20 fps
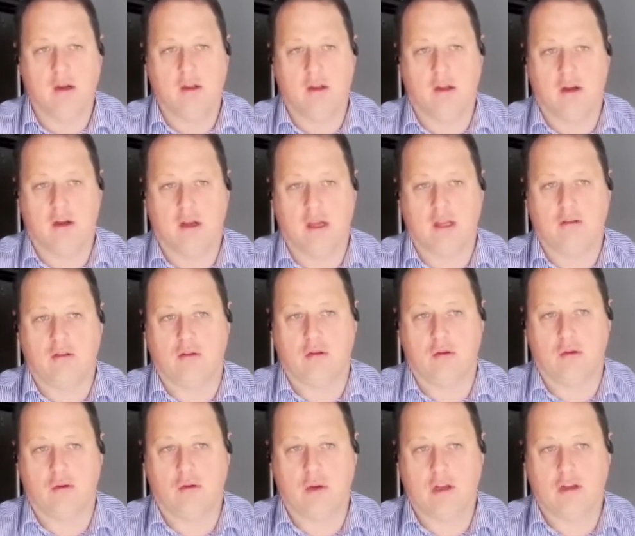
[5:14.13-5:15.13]
You need
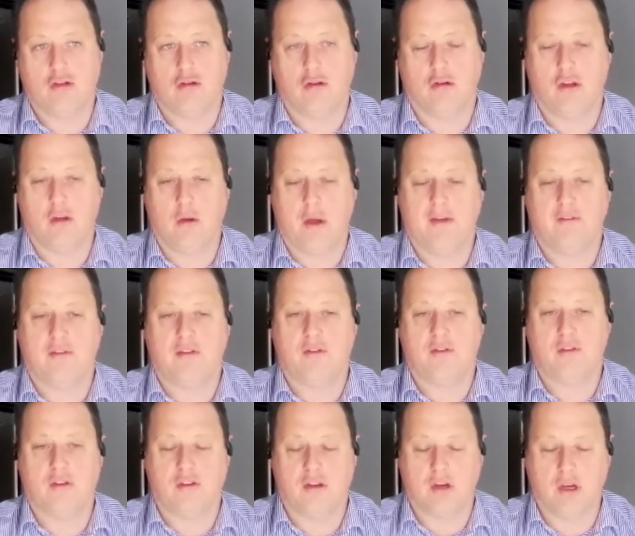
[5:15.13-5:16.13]
to ensure you have
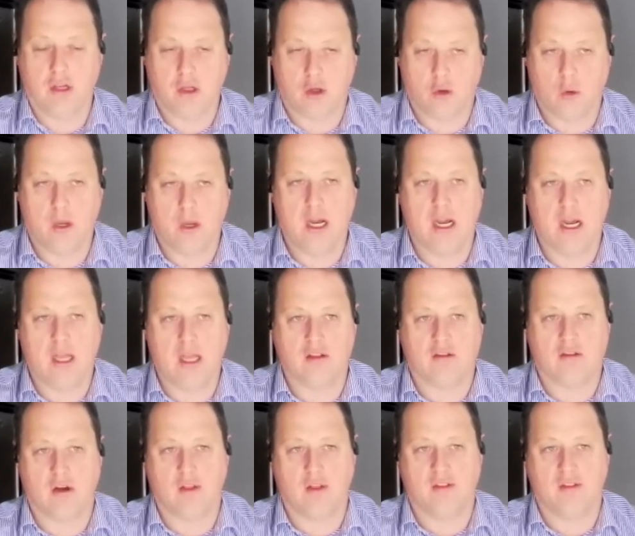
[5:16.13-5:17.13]
sufficient liquidity
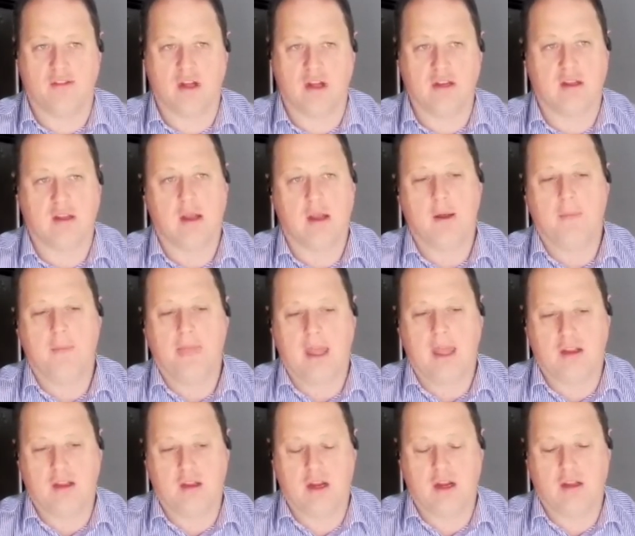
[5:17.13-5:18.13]
inside the fund,
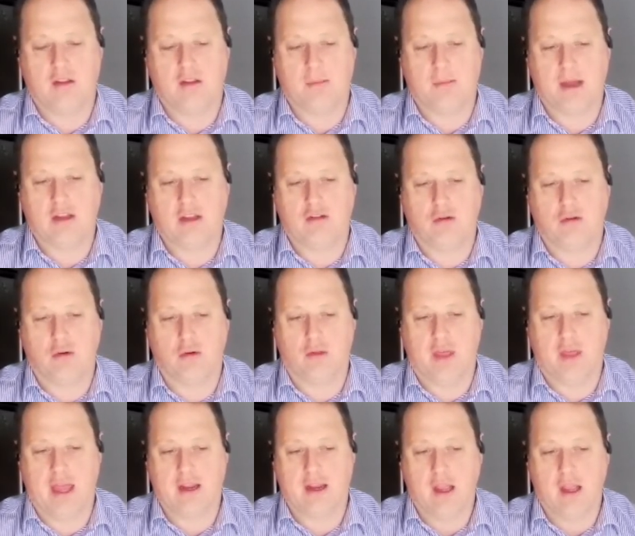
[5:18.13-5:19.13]
and you need to make sure
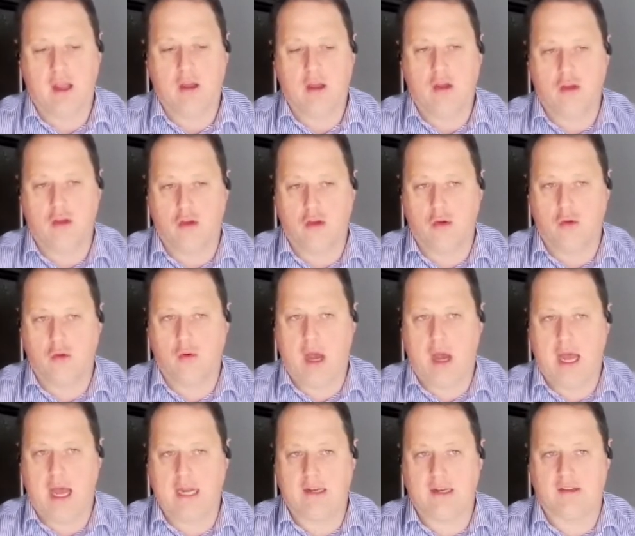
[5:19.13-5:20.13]
that you
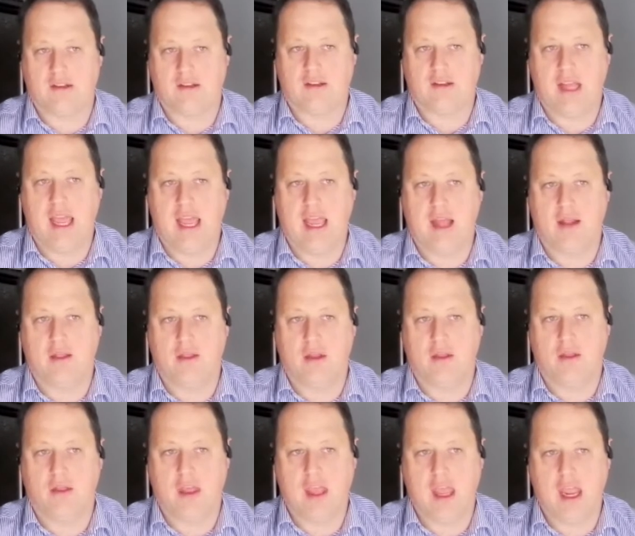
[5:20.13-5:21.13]
understand
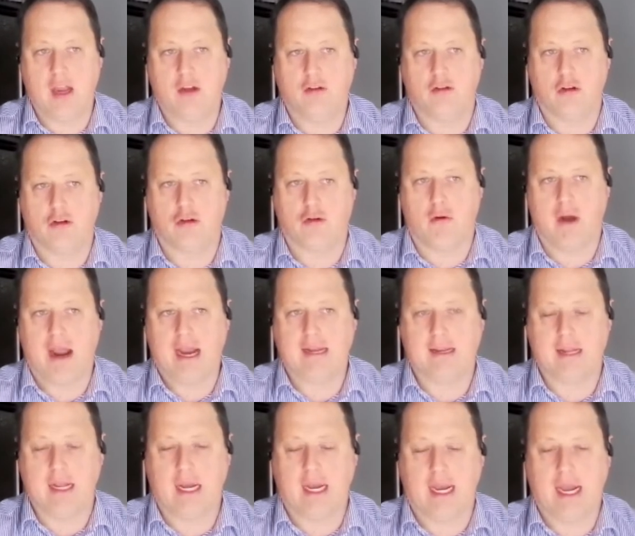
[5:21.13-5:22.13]
that the interest rate
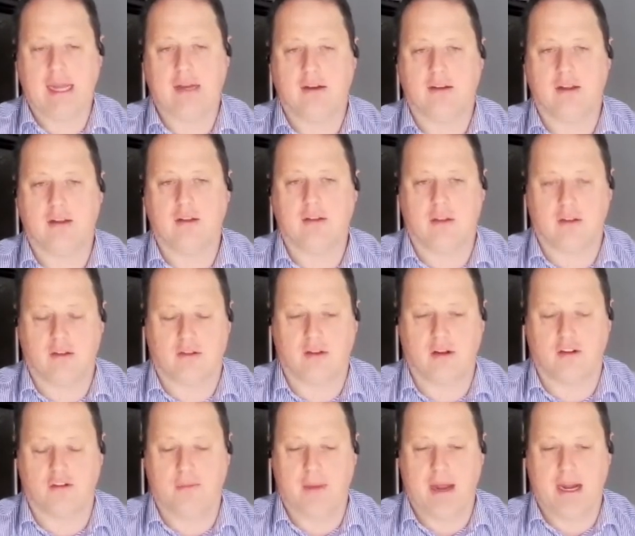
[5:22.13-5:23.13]
lent to
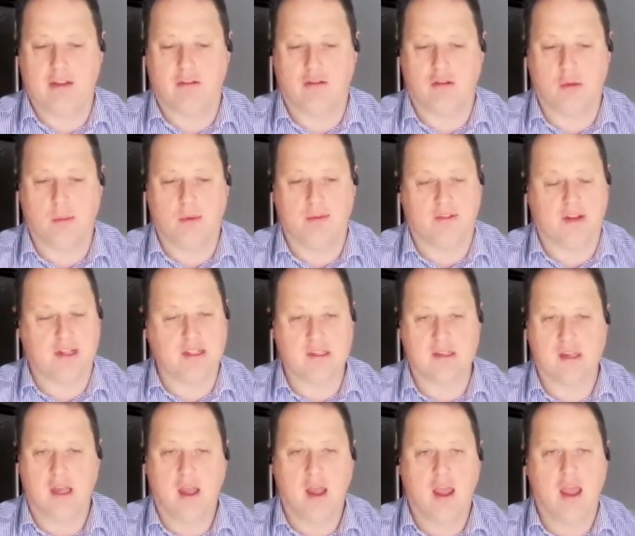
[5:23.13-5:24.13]
self-managed super funds
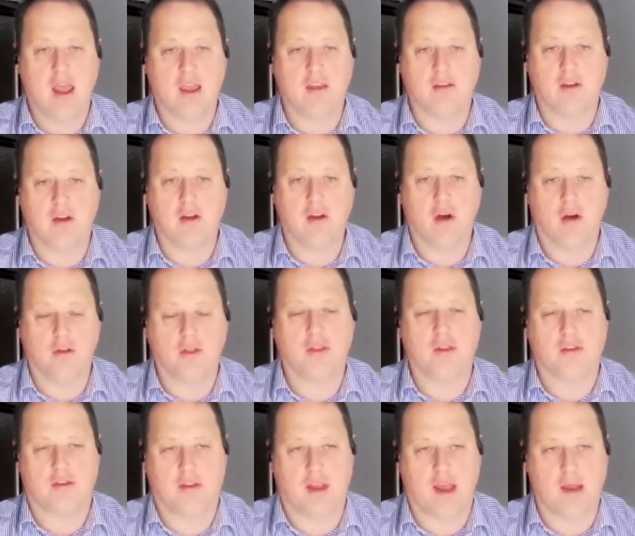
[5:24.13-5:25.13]
is not
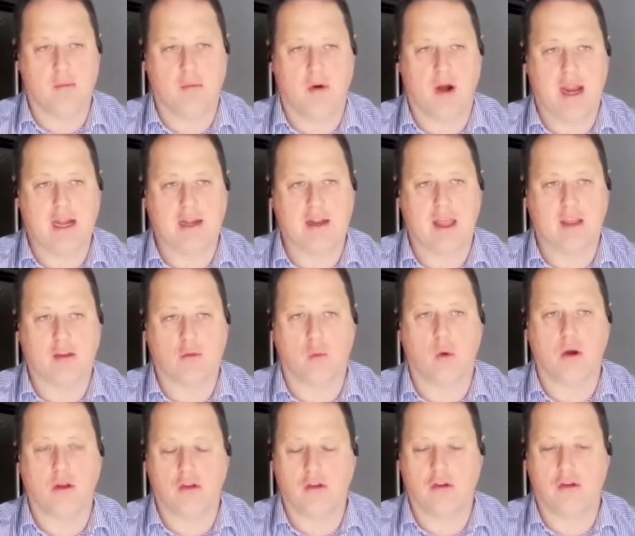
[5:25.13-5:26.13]
the same rate as
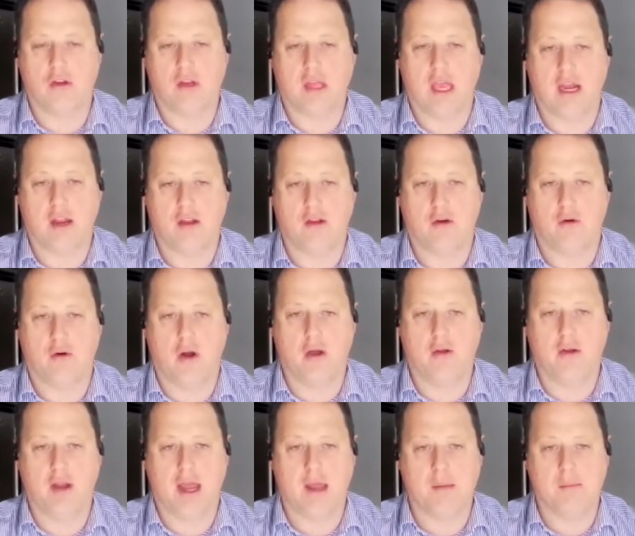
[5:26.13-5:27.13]
what you could get in your
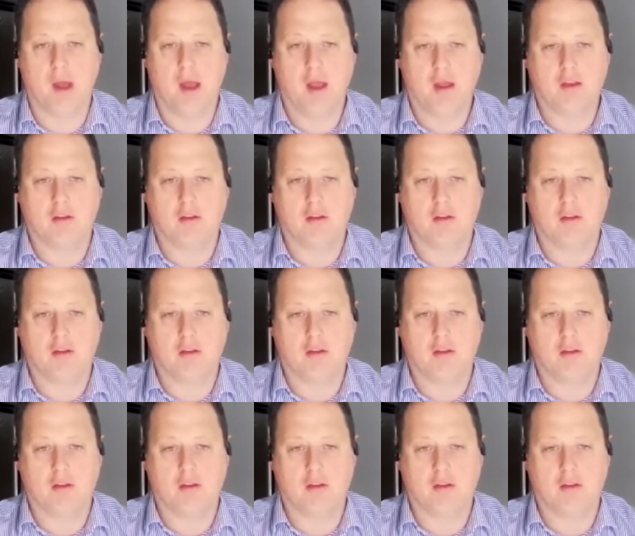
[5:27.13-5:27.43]
own name.